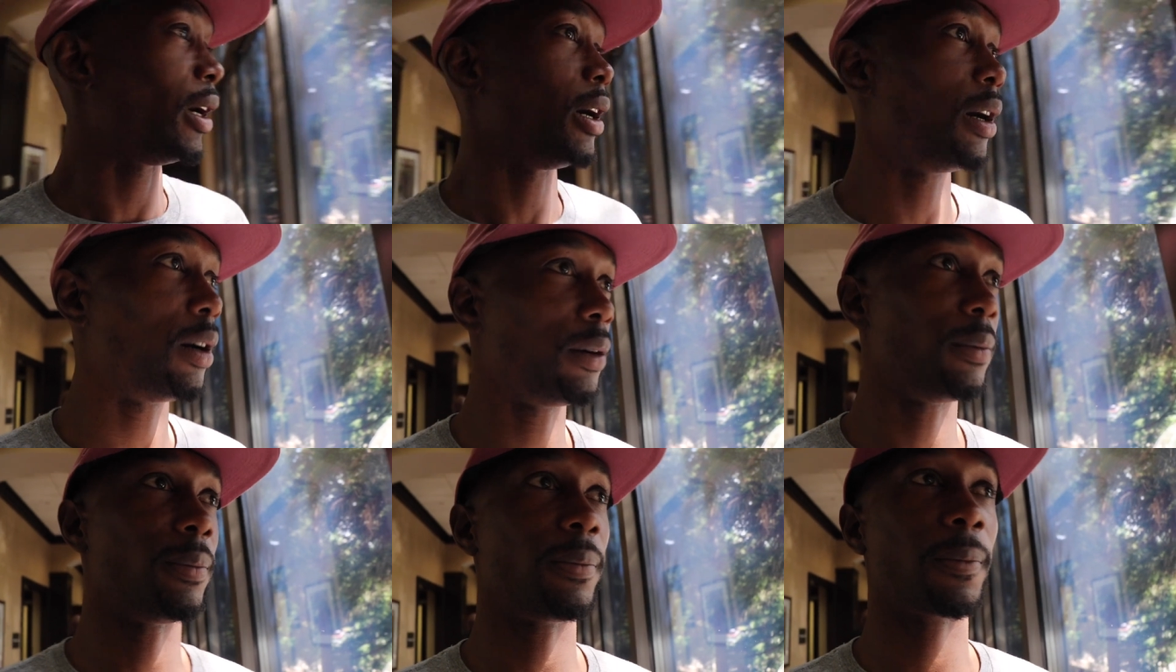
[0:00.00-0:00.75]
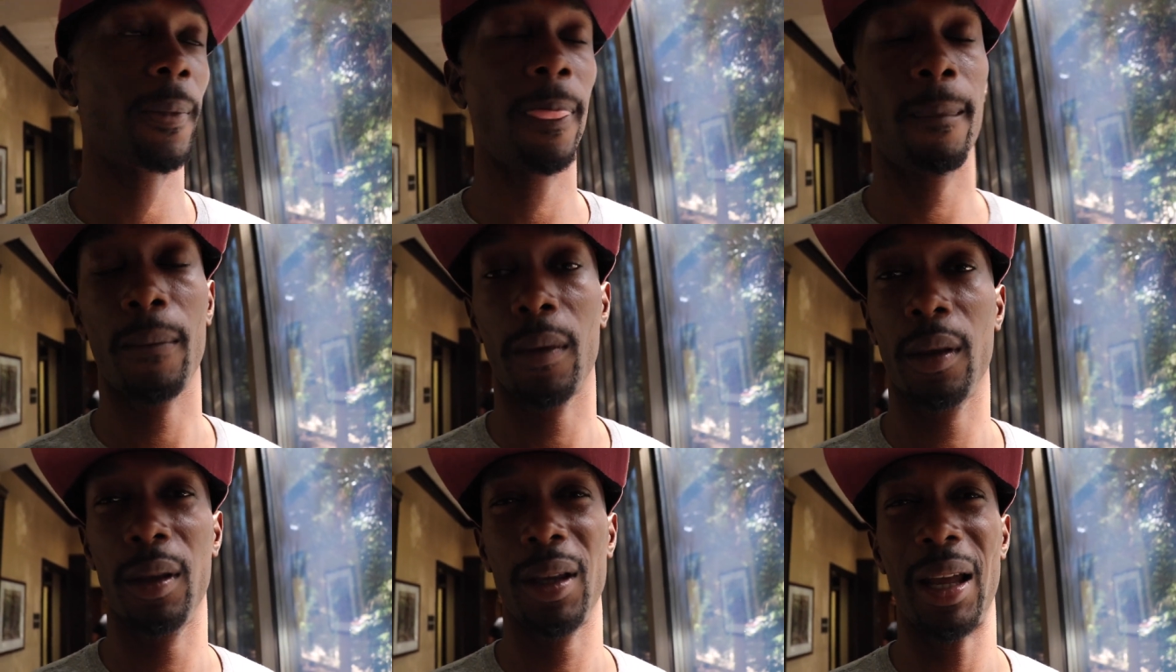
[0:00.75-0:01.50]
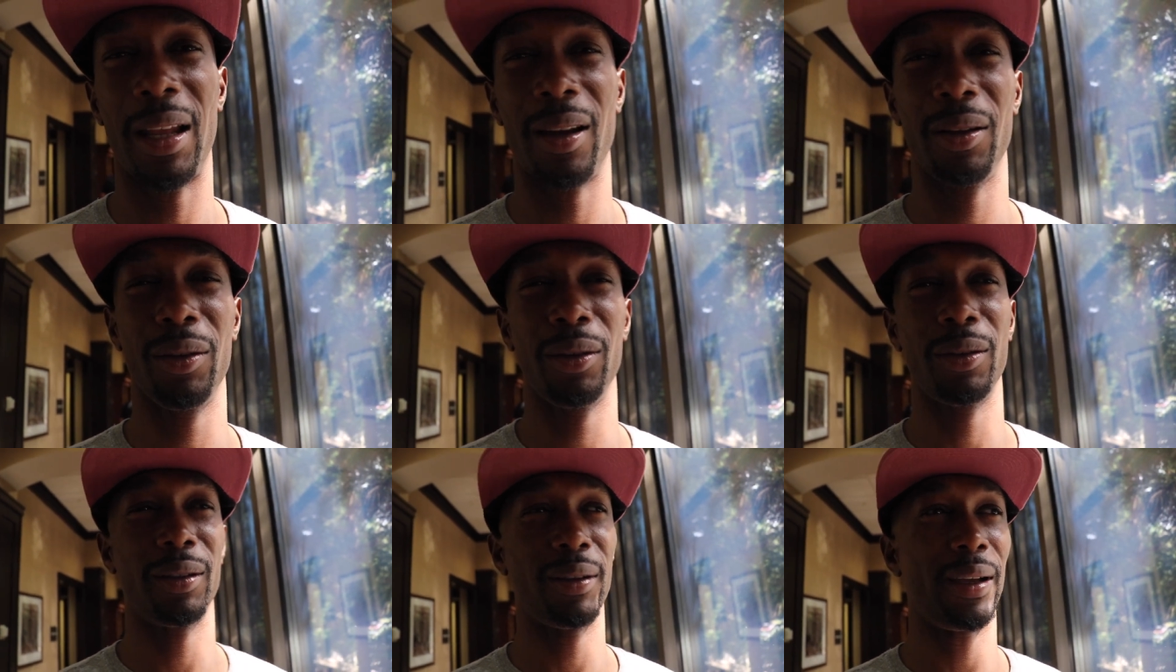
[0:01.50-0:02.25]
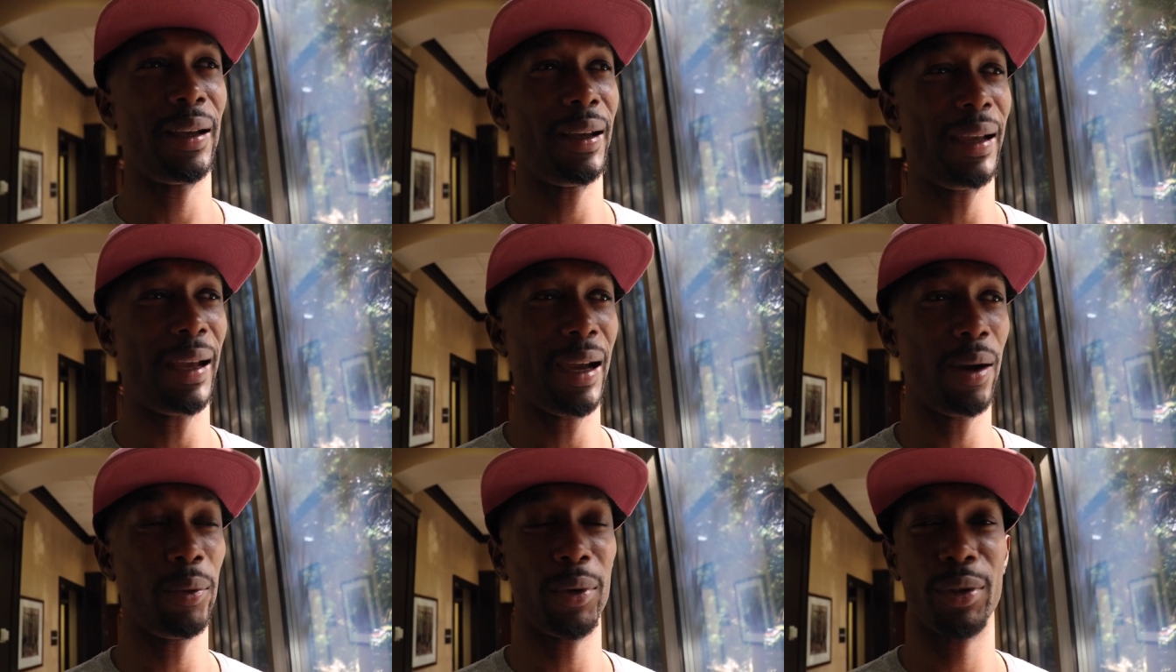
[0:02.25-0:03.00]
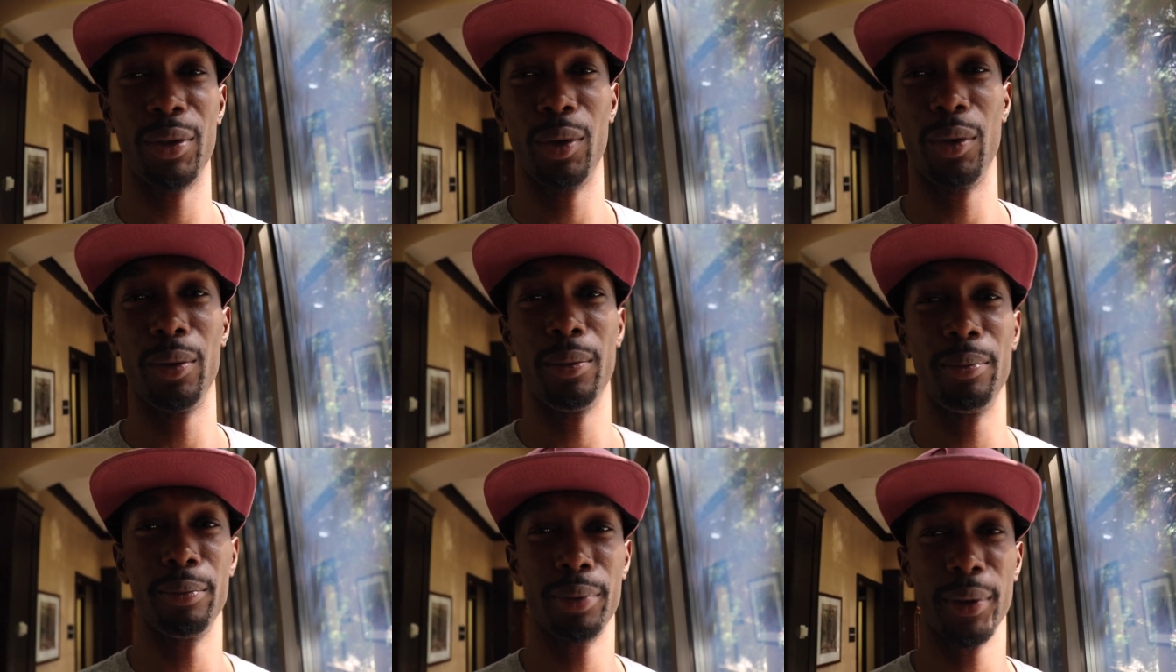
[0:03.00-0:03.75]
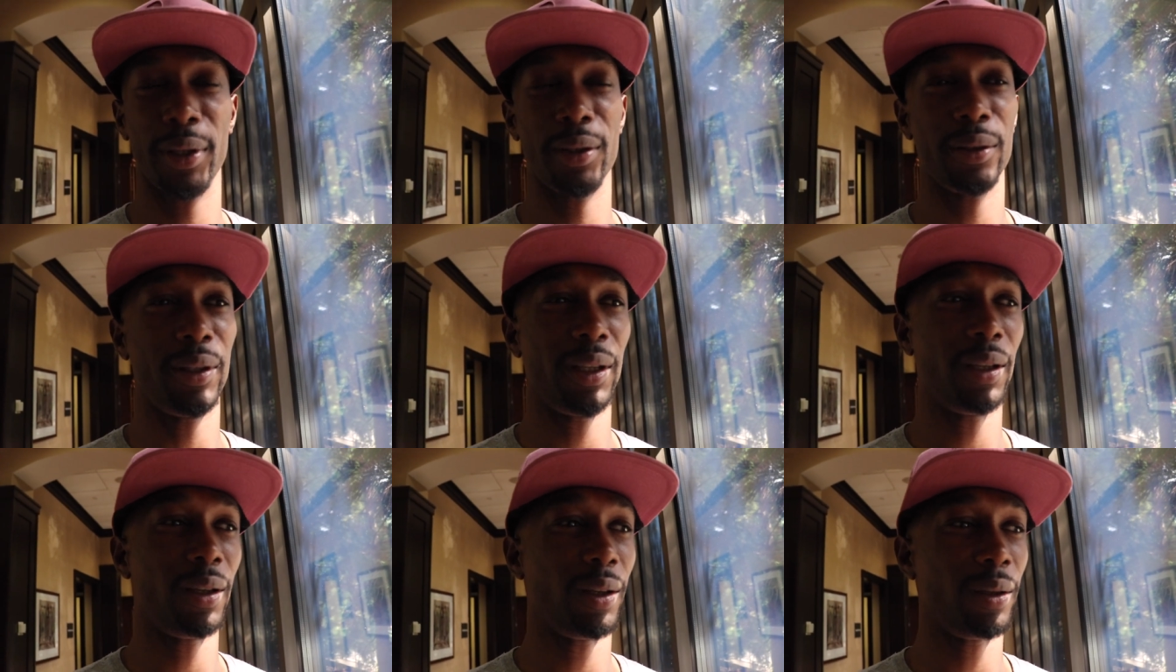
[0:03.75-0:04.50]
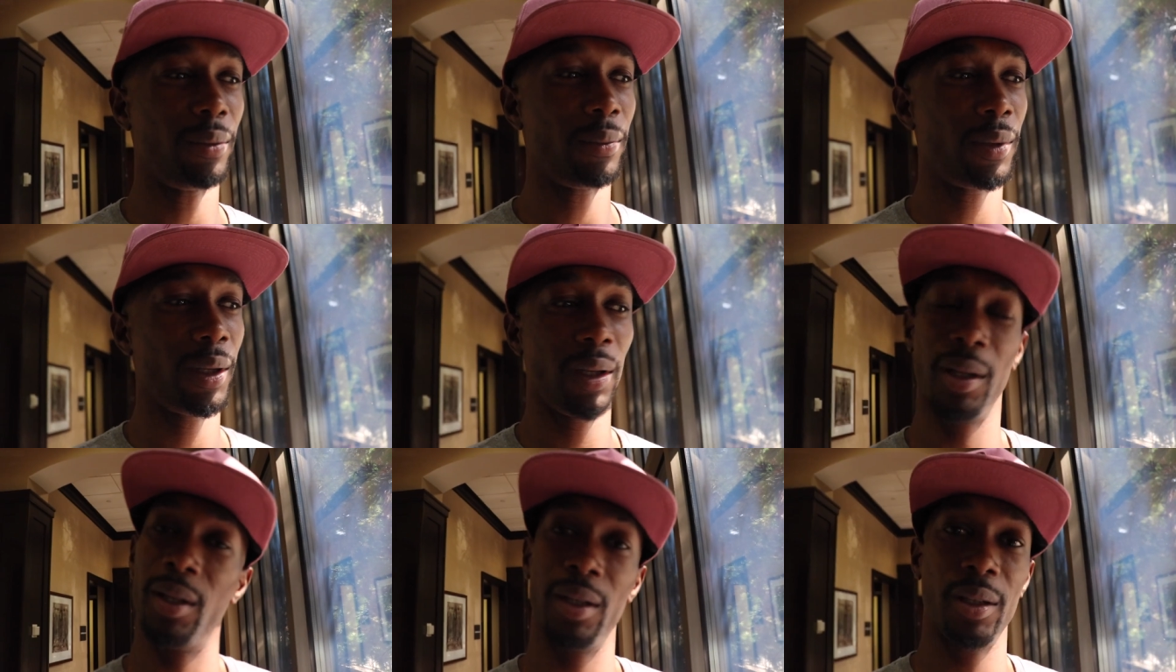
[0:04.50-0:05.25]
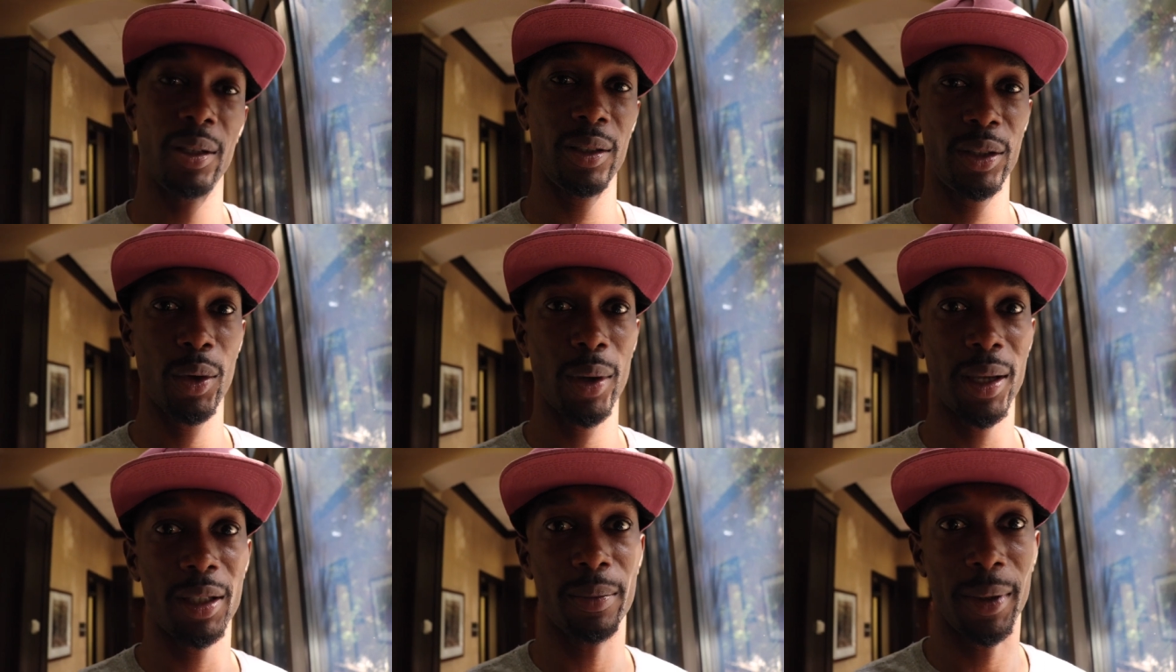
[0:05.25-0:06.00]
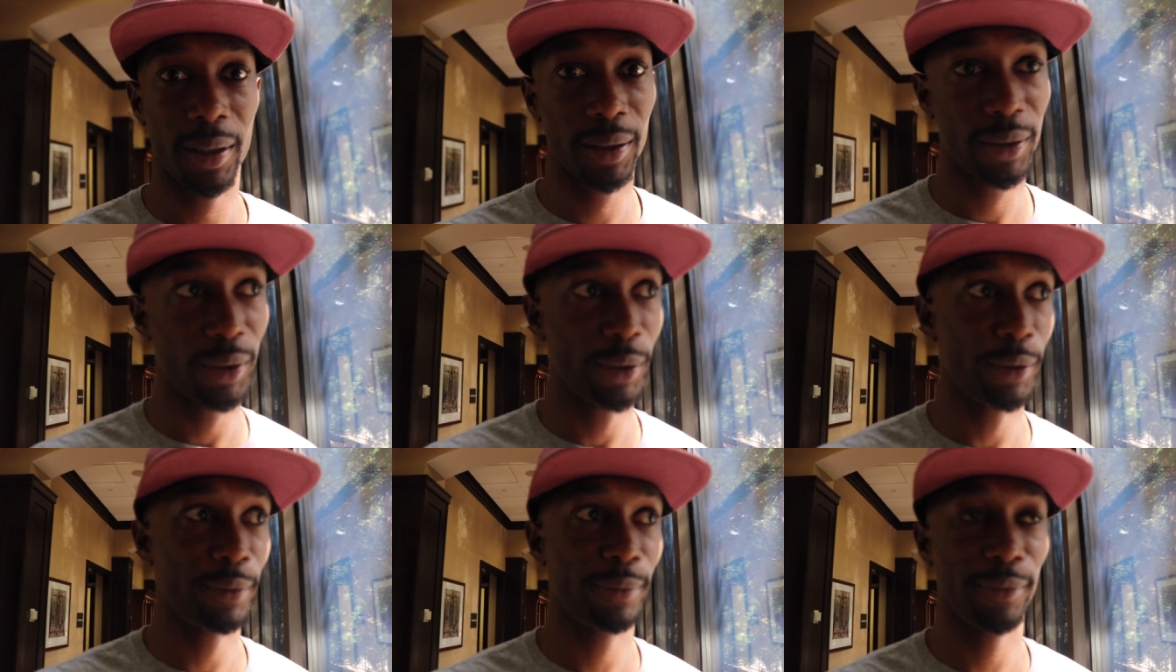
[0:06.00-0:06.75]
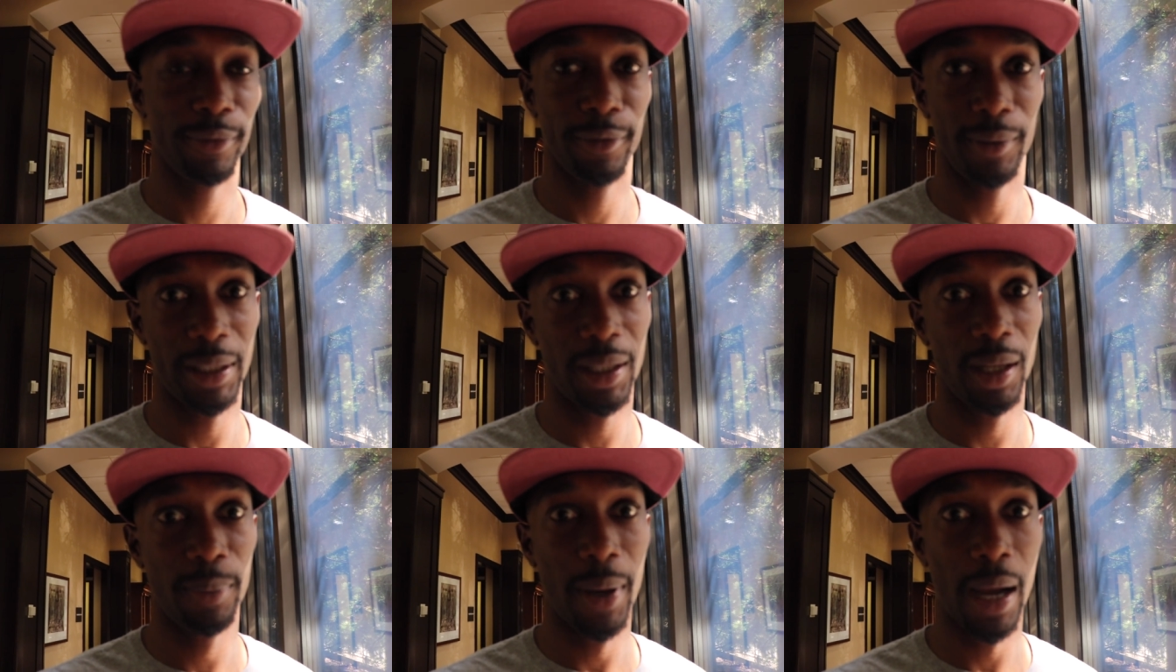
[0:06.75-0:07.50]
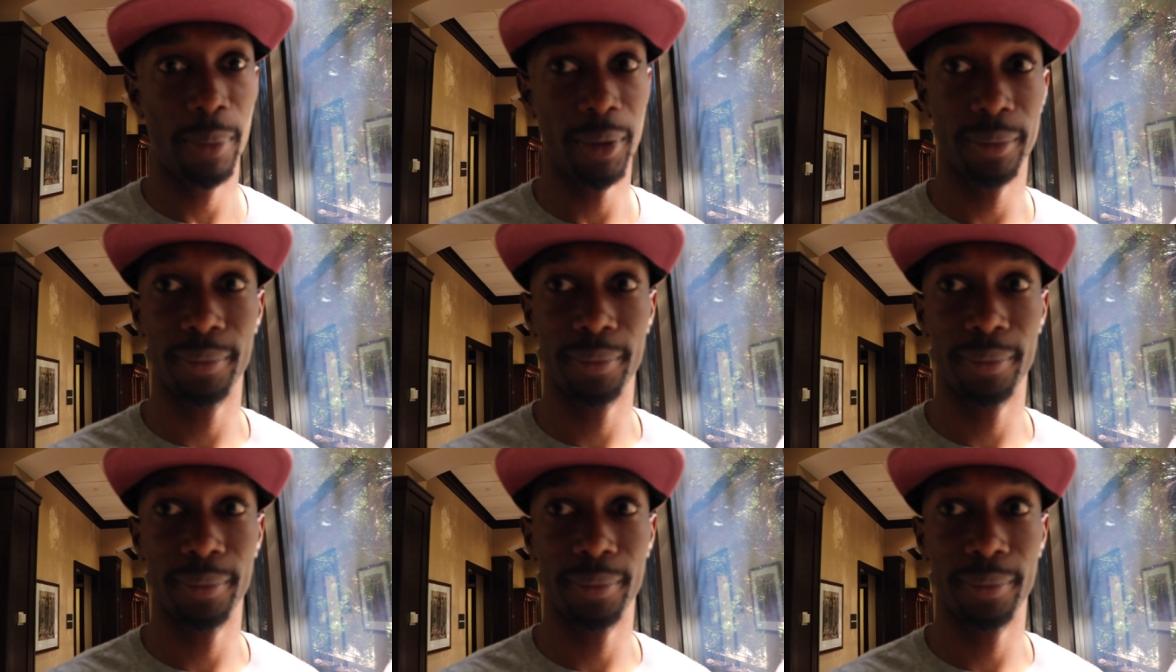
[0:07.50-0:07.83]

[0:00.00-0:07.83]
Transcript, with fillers: Um, got like a little hour or so break, then um, showcase, man. So let's get it popping.